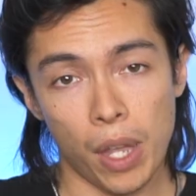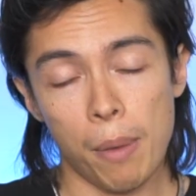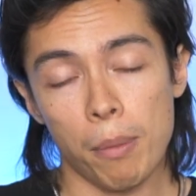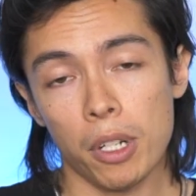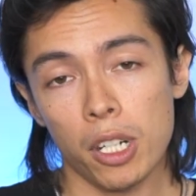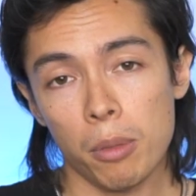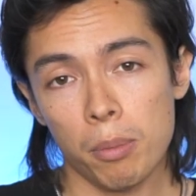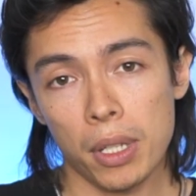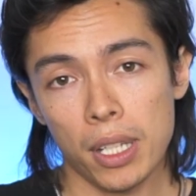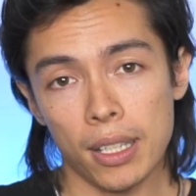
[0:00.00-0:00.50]
I'm
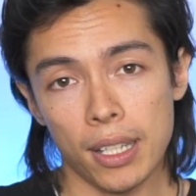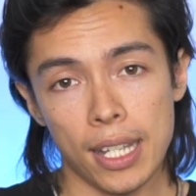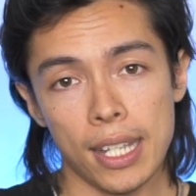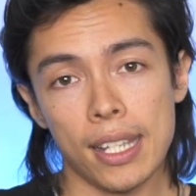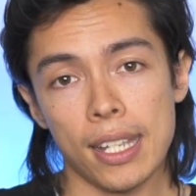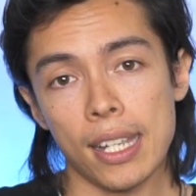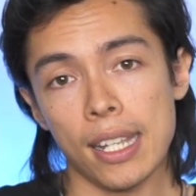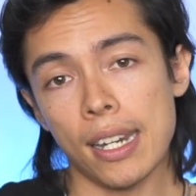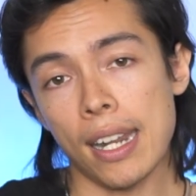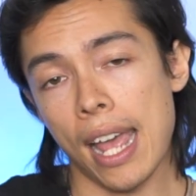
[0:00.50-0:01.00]
gonna be
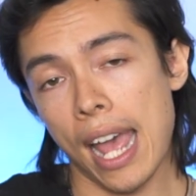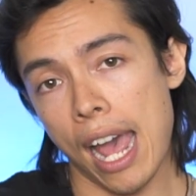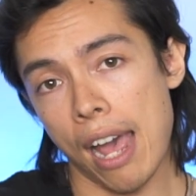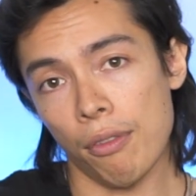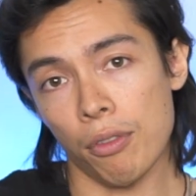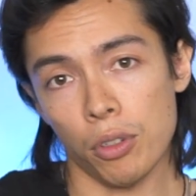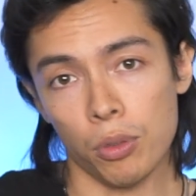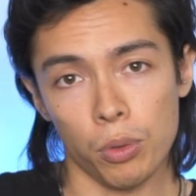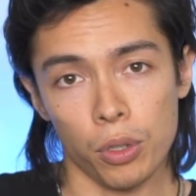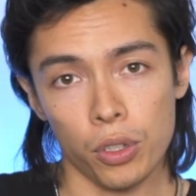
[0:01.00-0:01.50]
linking
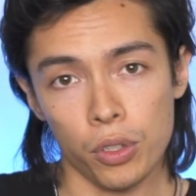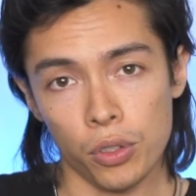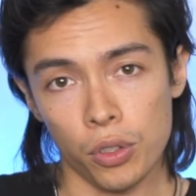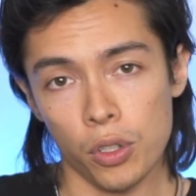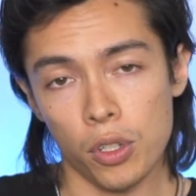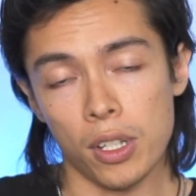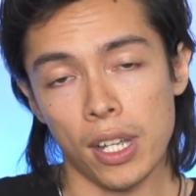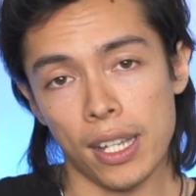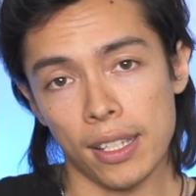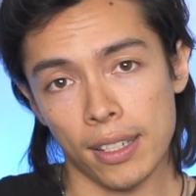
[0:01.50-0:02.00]
afterwards
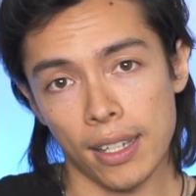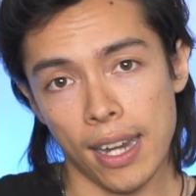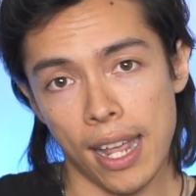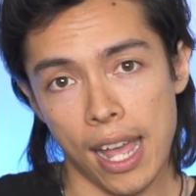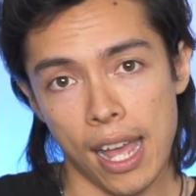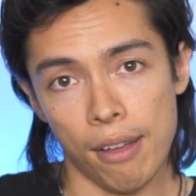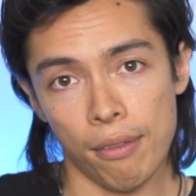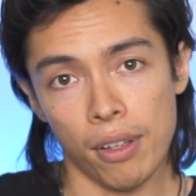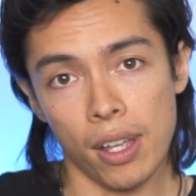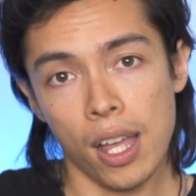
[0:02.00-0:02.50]
so you guys can
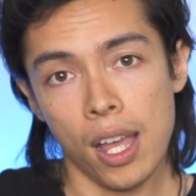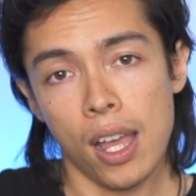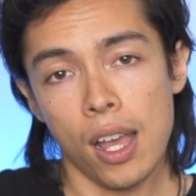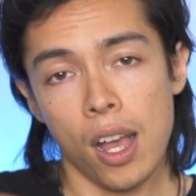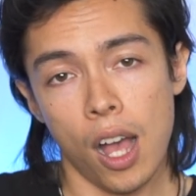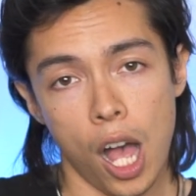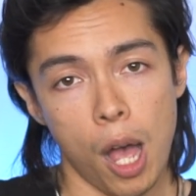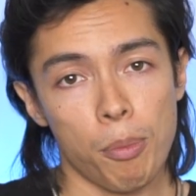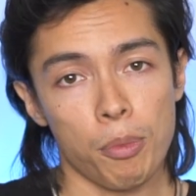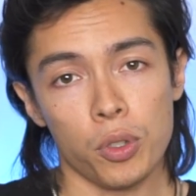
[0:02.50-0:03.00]
have
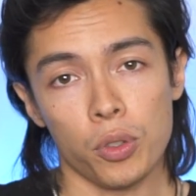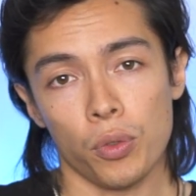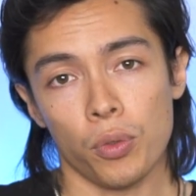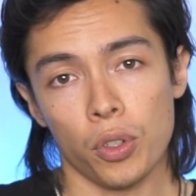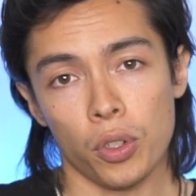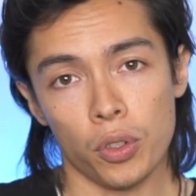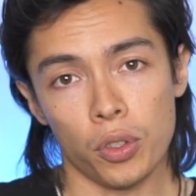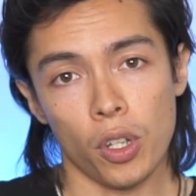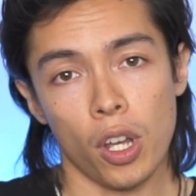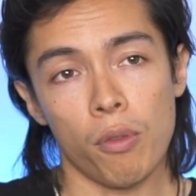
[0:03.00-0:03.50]
options
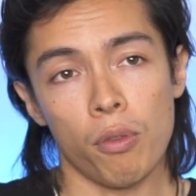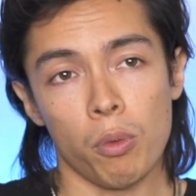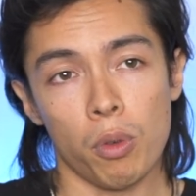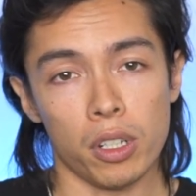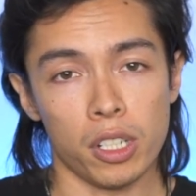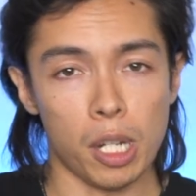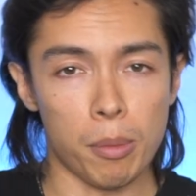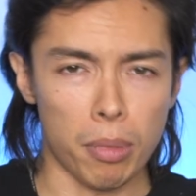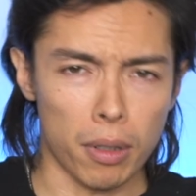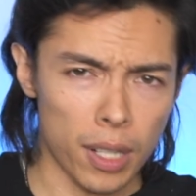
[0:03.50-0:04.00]
for yourself and
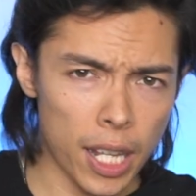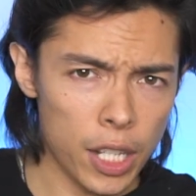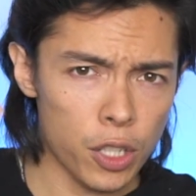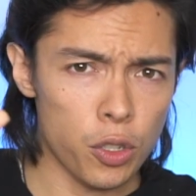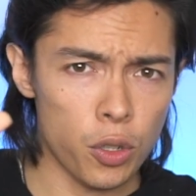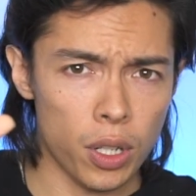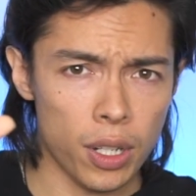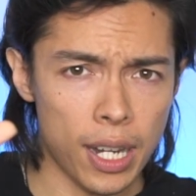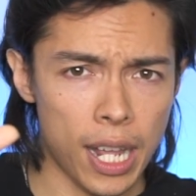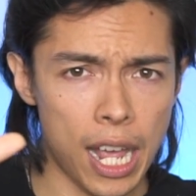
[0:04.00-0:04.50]
what type of
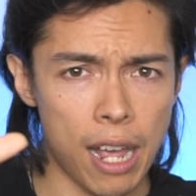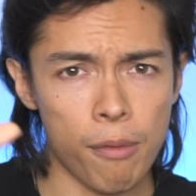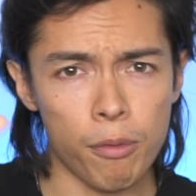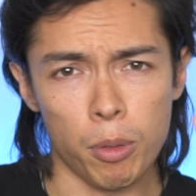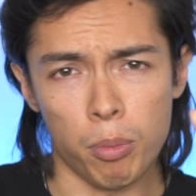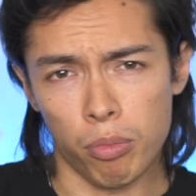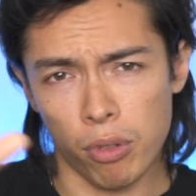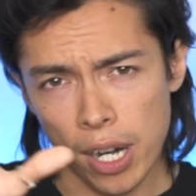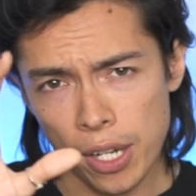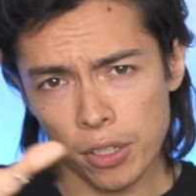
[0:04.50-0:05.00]
lights you can have,
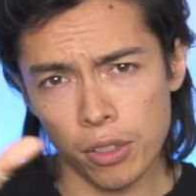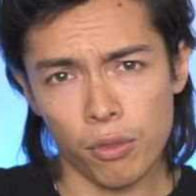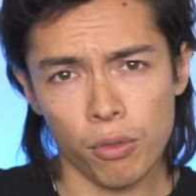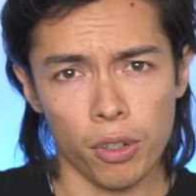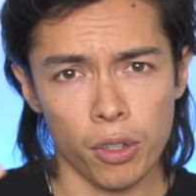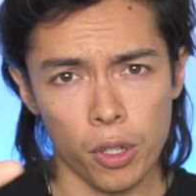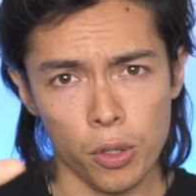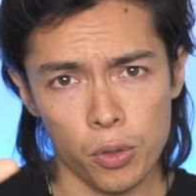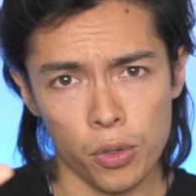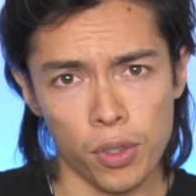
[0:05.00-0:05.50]
the pricing
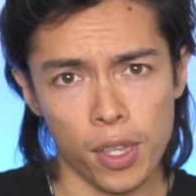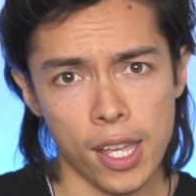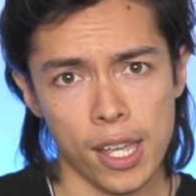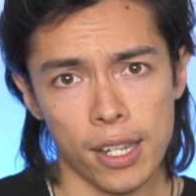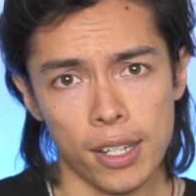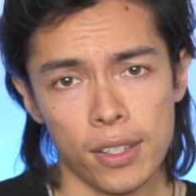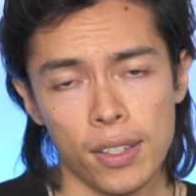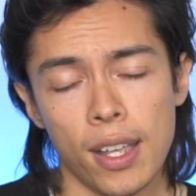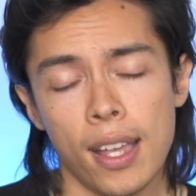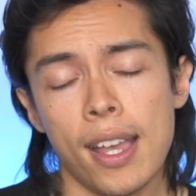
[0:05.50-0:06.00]
for those
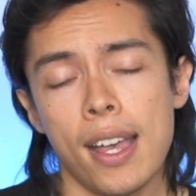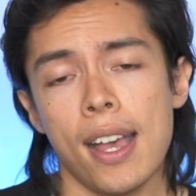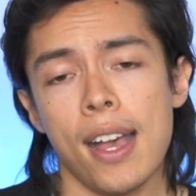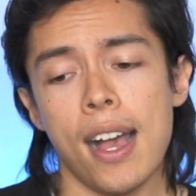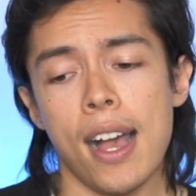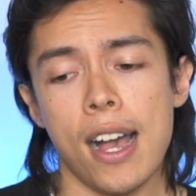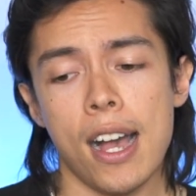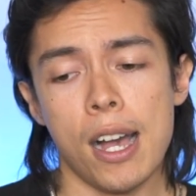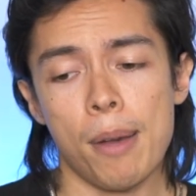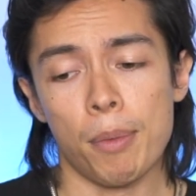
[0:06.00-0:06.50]
things,
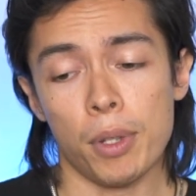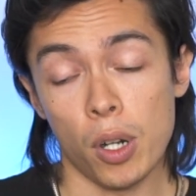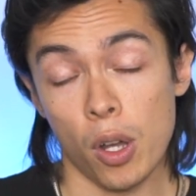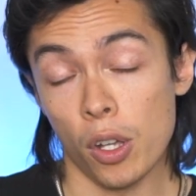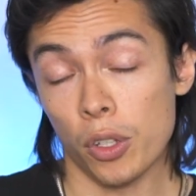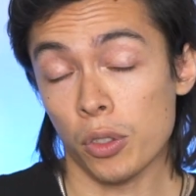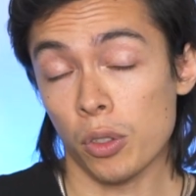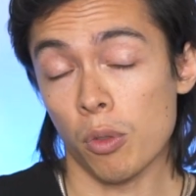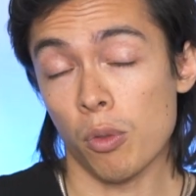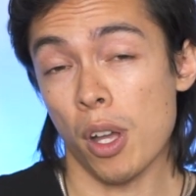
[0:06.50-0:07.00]
and
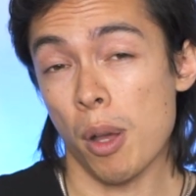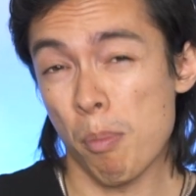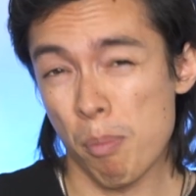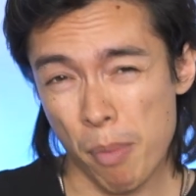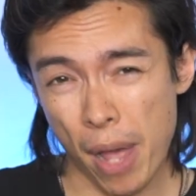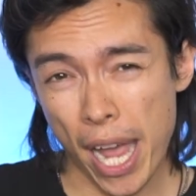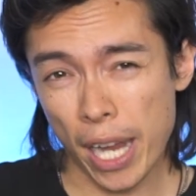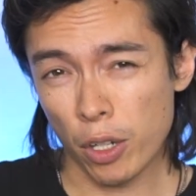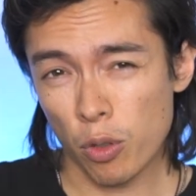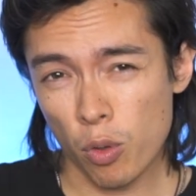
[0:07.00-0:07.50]
also a
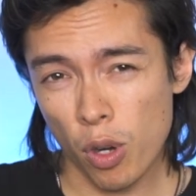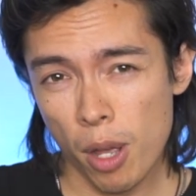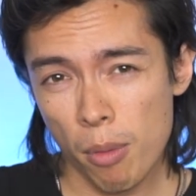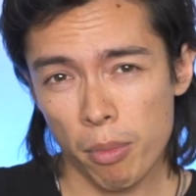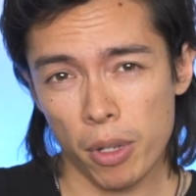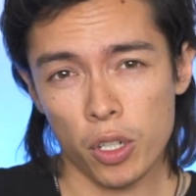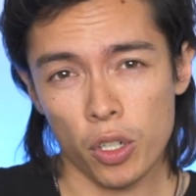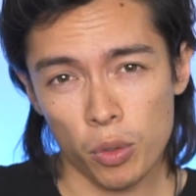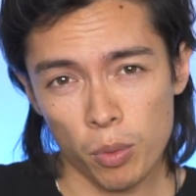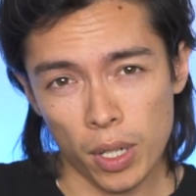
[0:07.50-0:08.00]

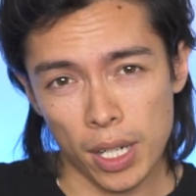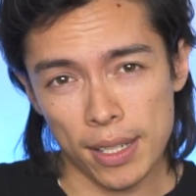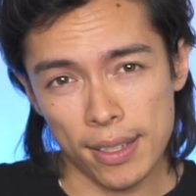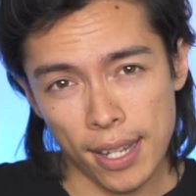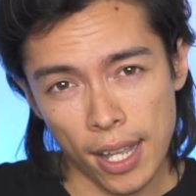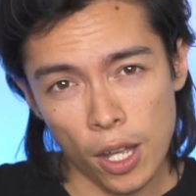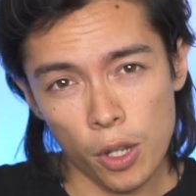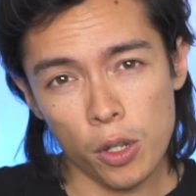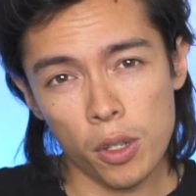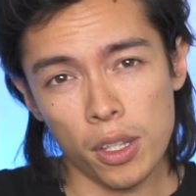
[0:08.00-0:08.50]
backdrop. I just wanna
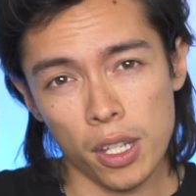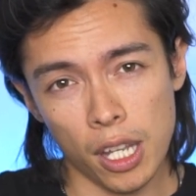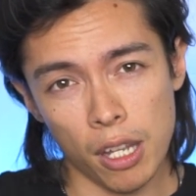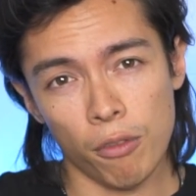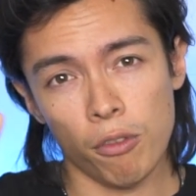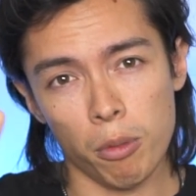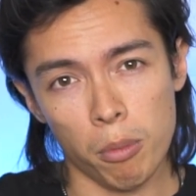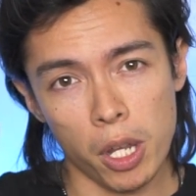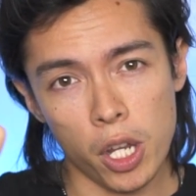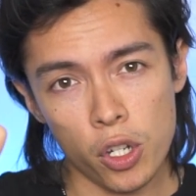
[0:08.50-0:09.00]
tell you the
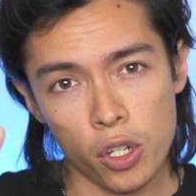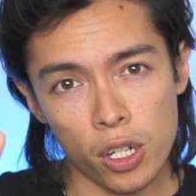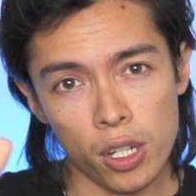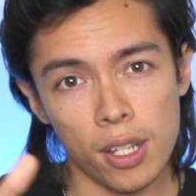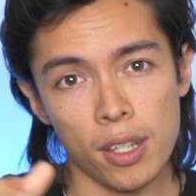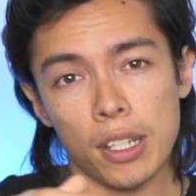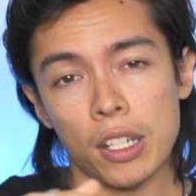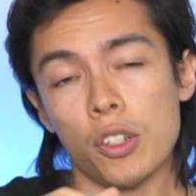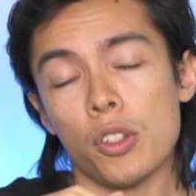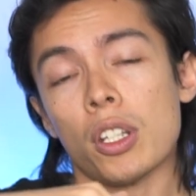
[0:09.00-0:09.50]
information
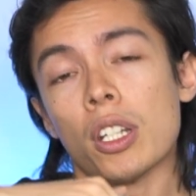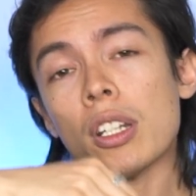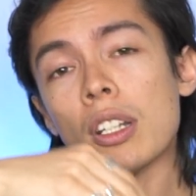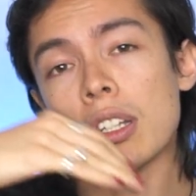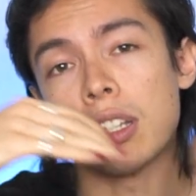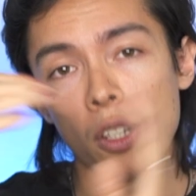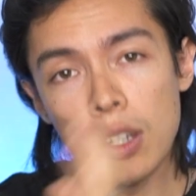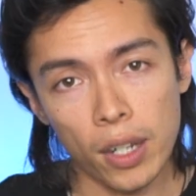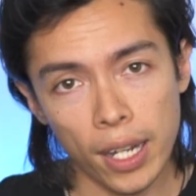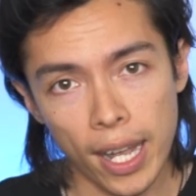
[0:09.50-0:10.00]
and then you
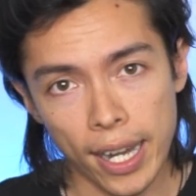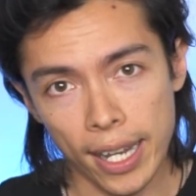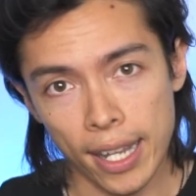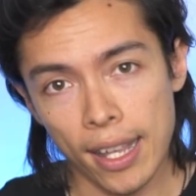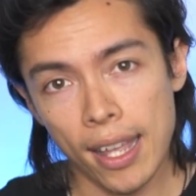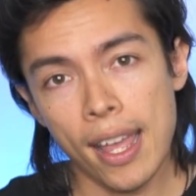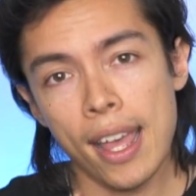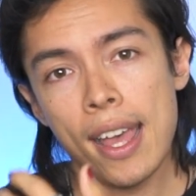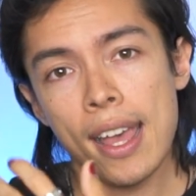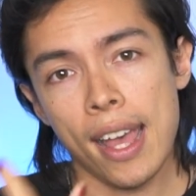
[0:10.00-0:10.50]
can look at
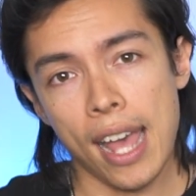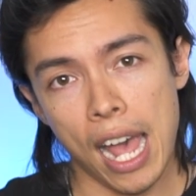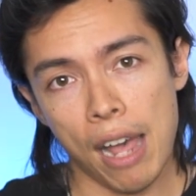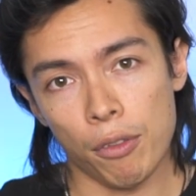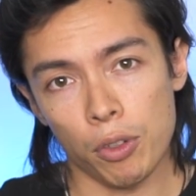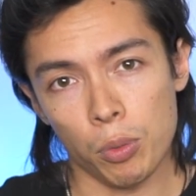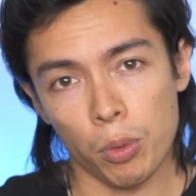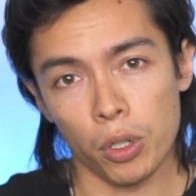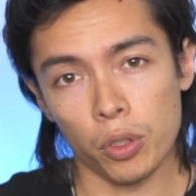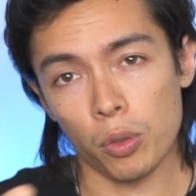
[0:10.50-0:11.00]
it
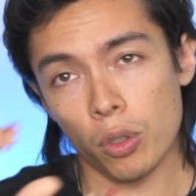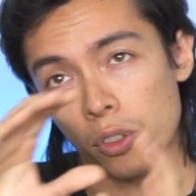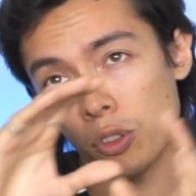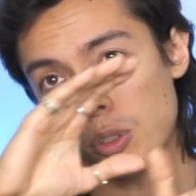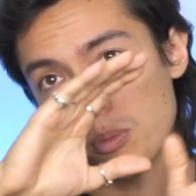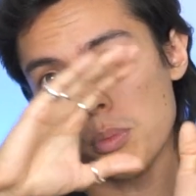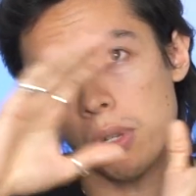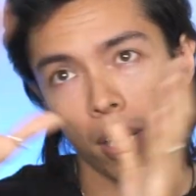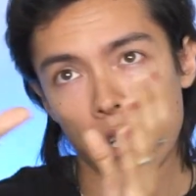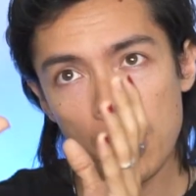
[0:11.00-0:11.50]
afterwards,
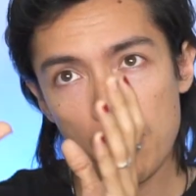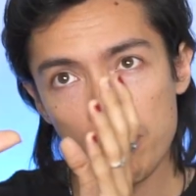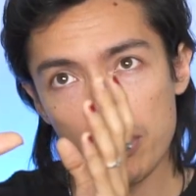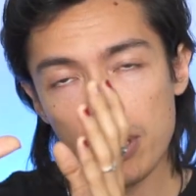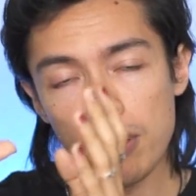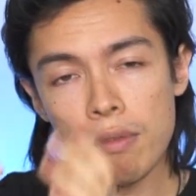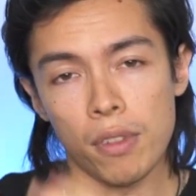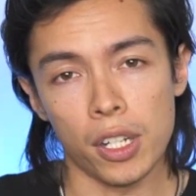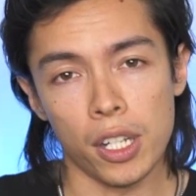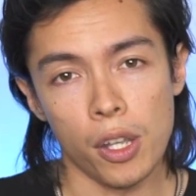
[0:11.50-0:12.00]
also put it up
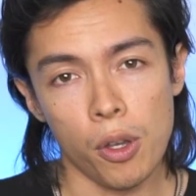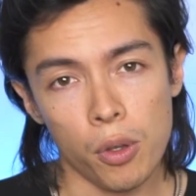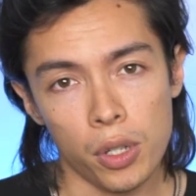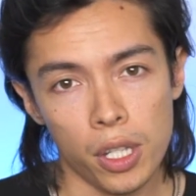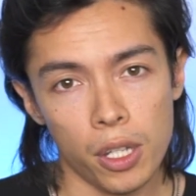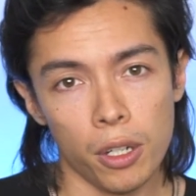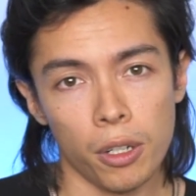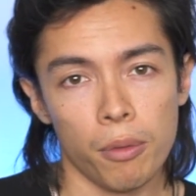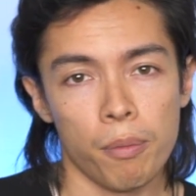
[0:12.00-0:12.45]
in the video here.